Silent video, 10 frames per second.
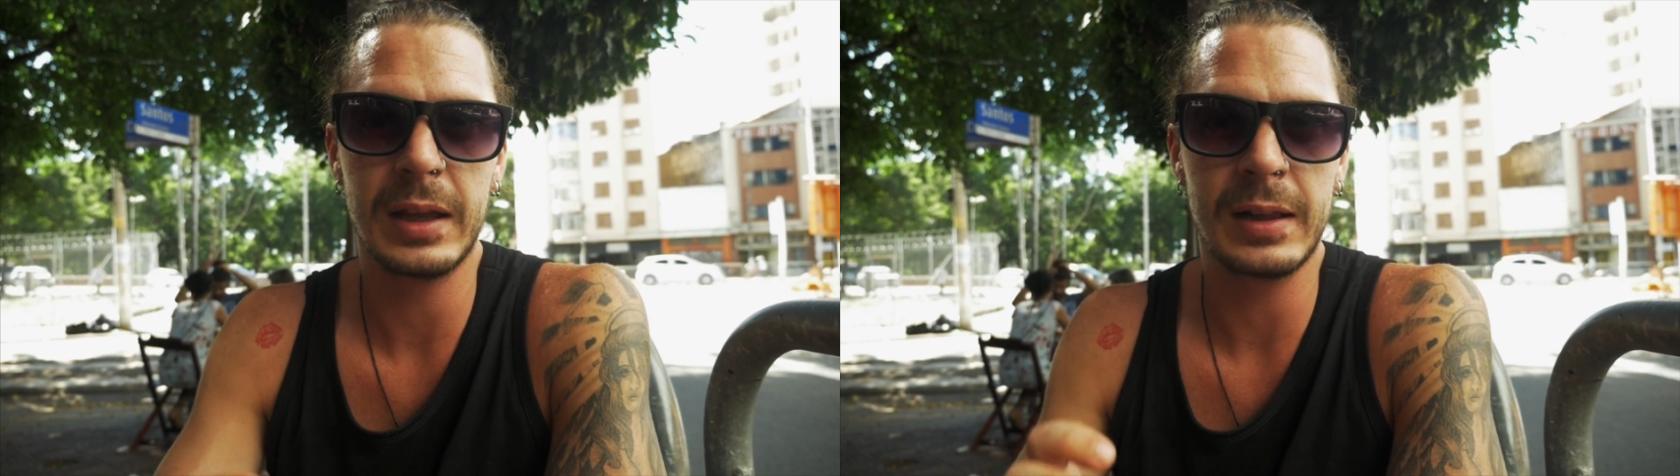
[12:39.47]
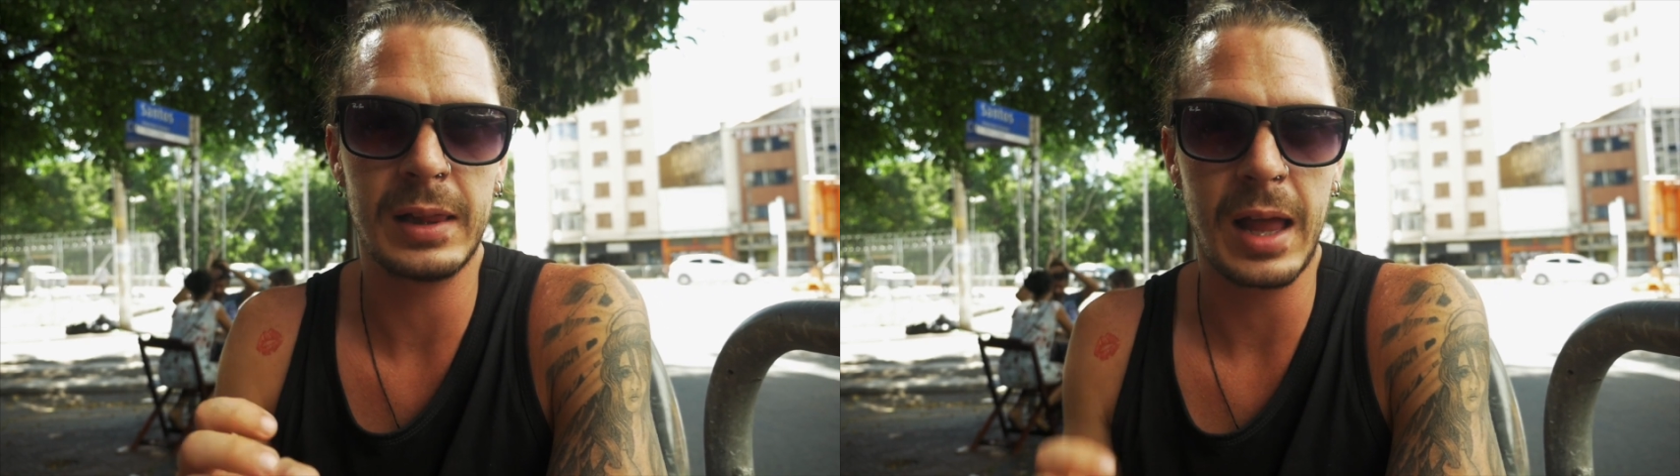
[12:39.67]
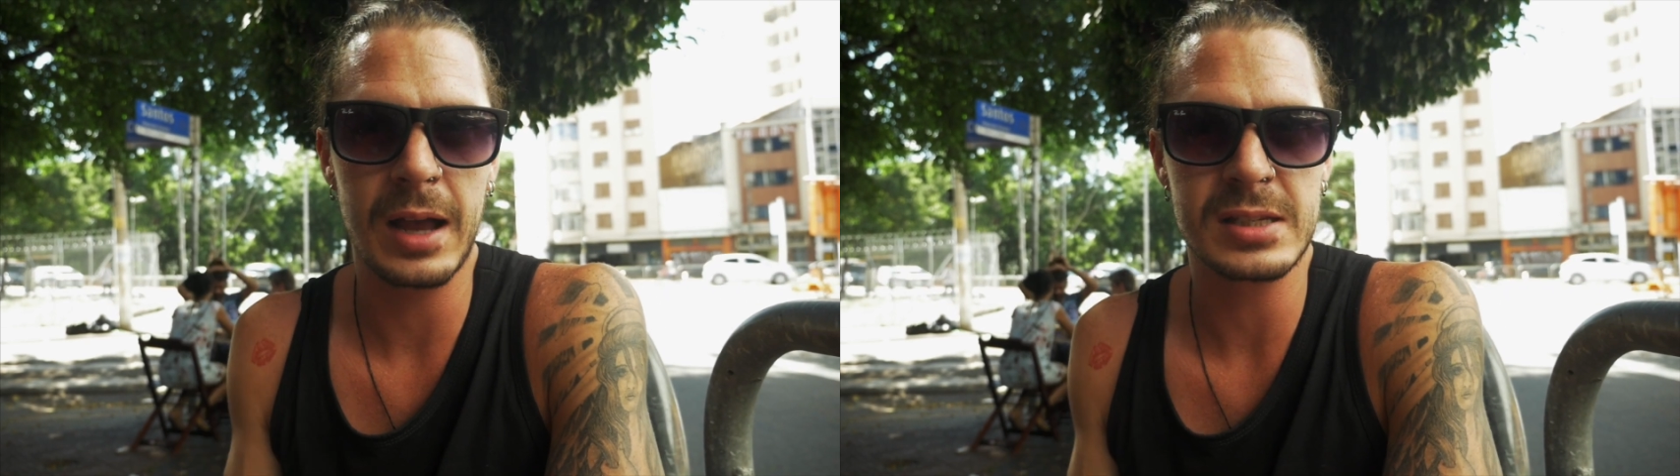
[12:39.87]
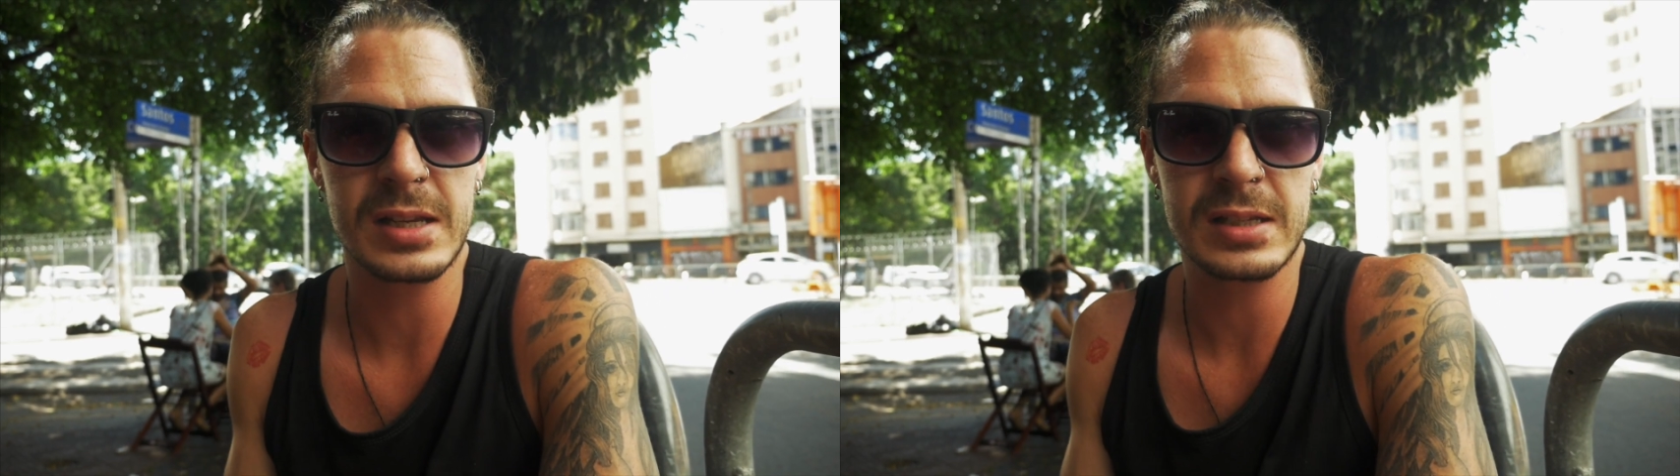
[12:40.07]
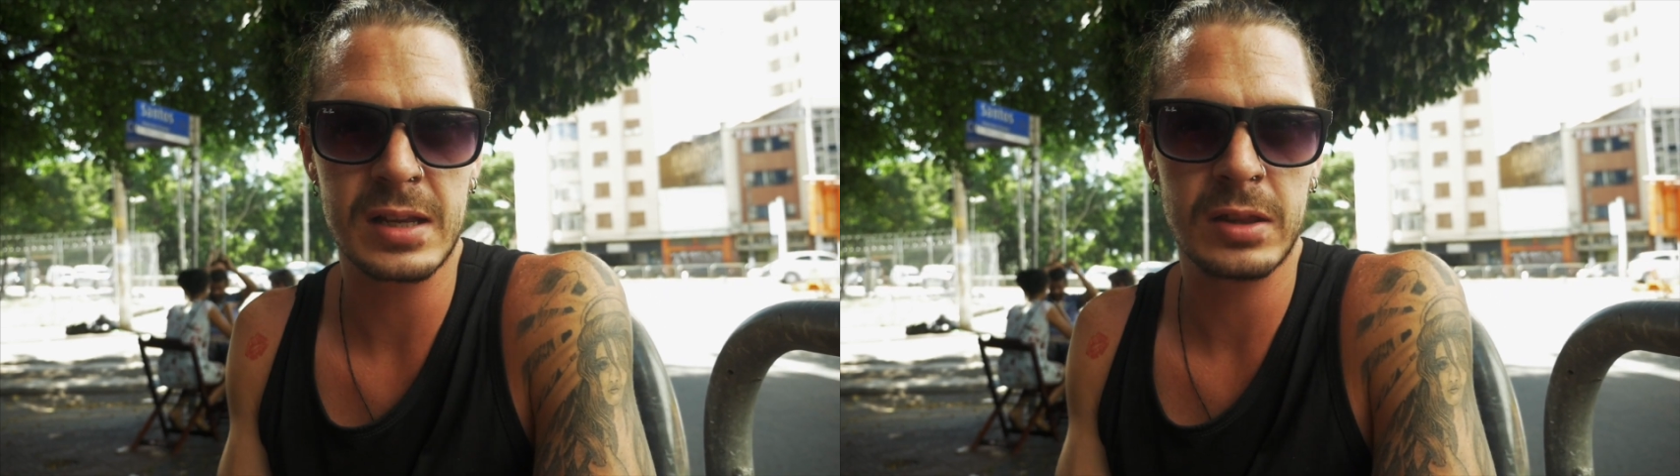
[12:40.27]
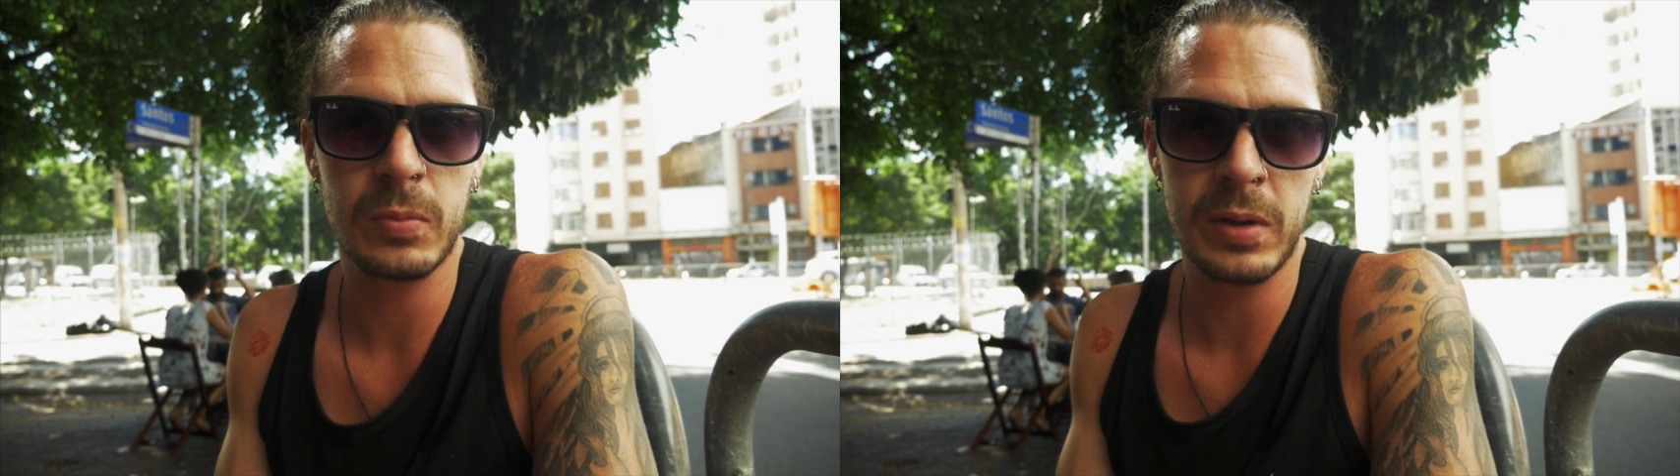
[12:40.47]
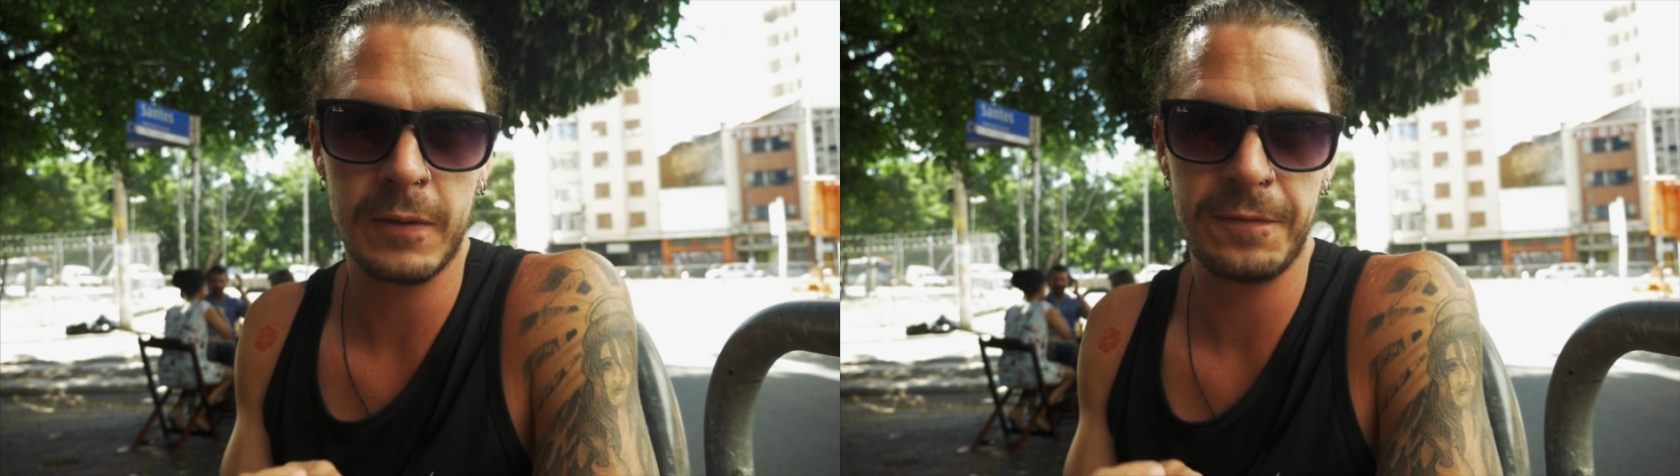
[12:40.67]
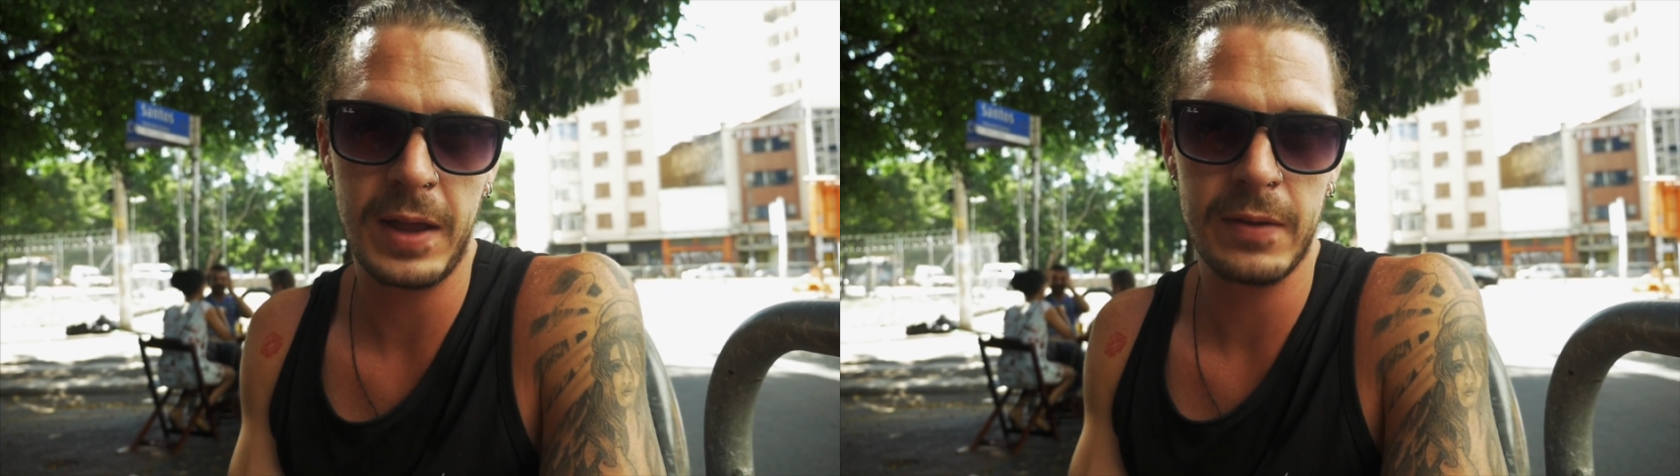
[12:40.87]
the classics and the
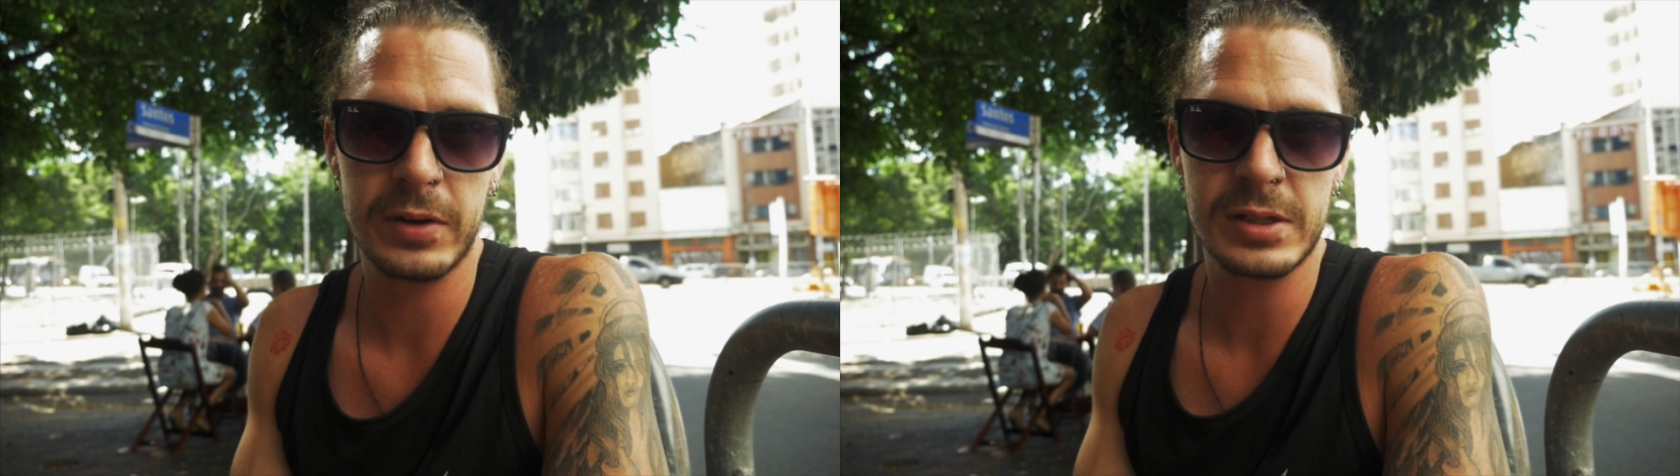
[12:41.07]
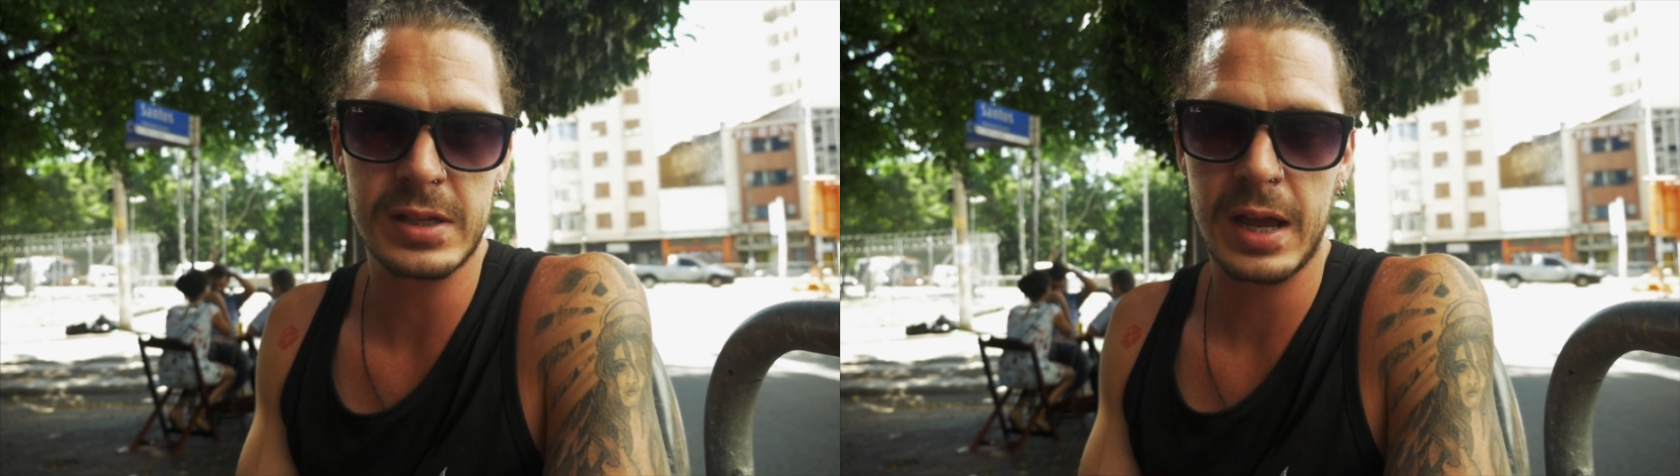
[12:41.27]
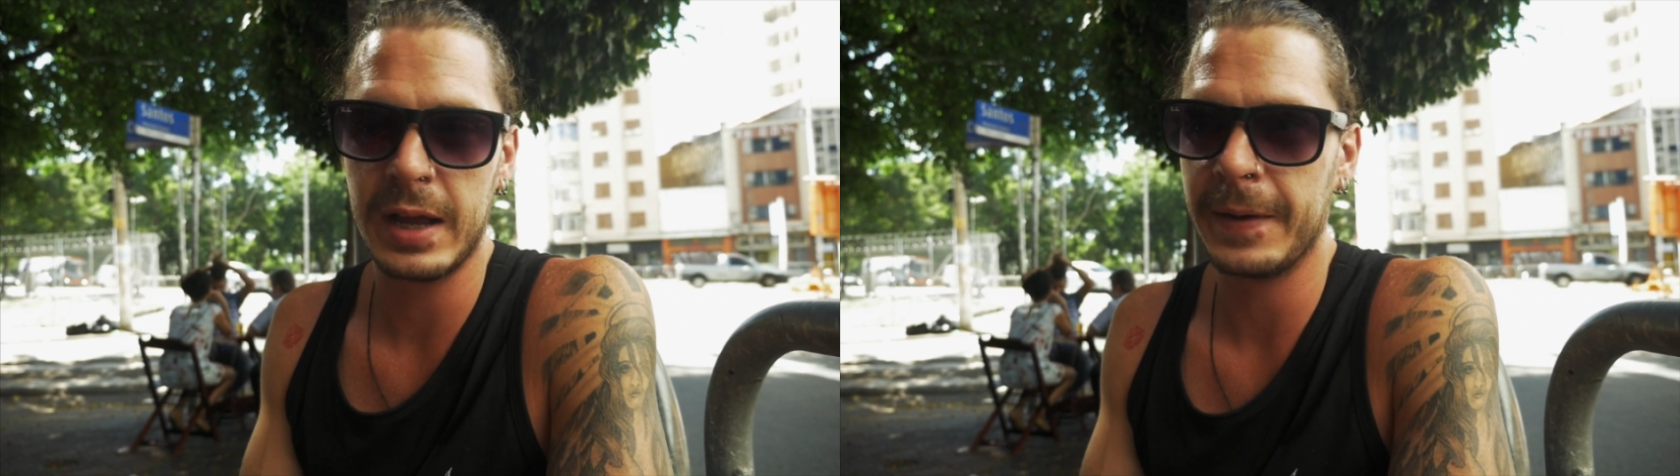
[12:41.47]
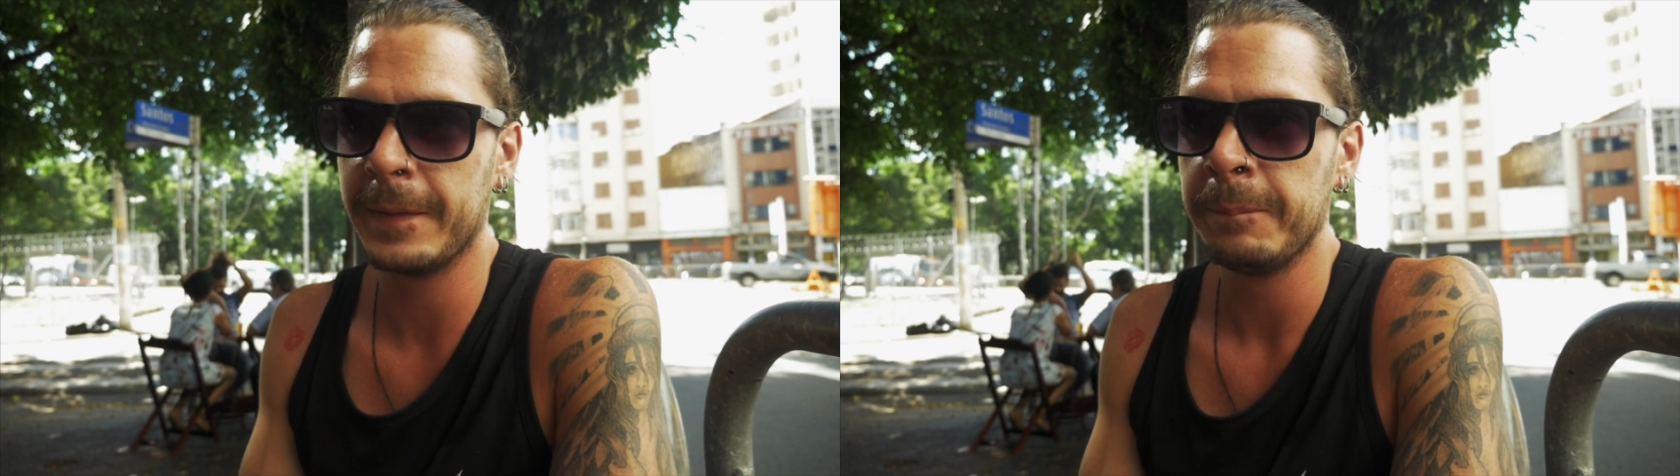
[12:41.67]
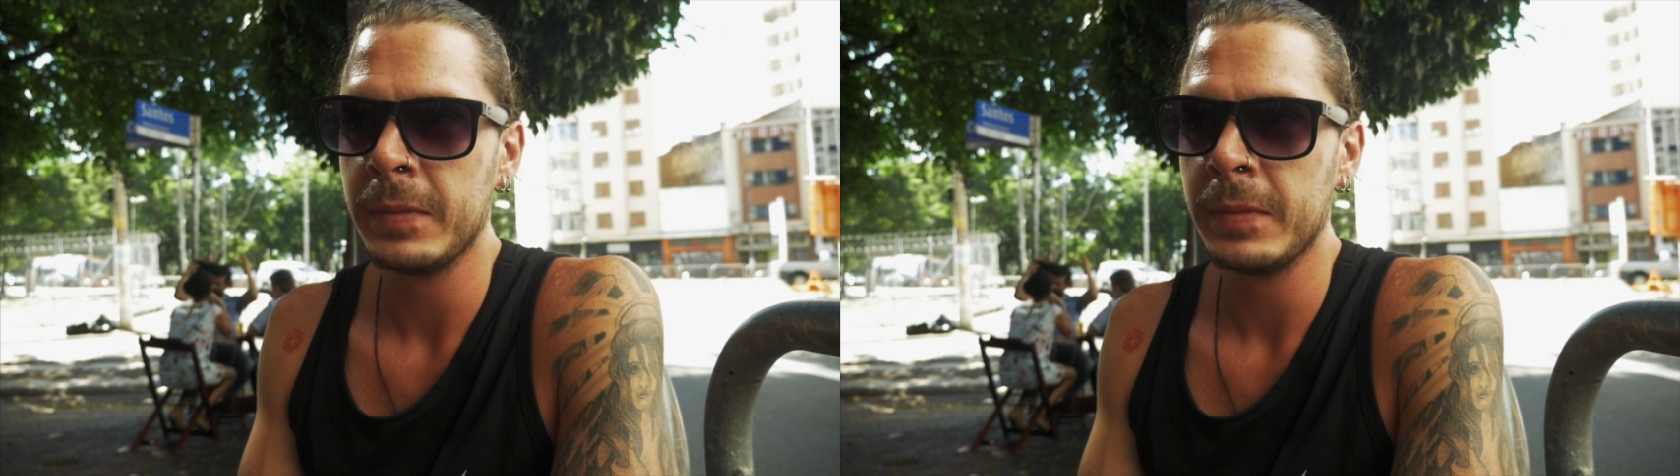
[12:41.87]
real favorites, and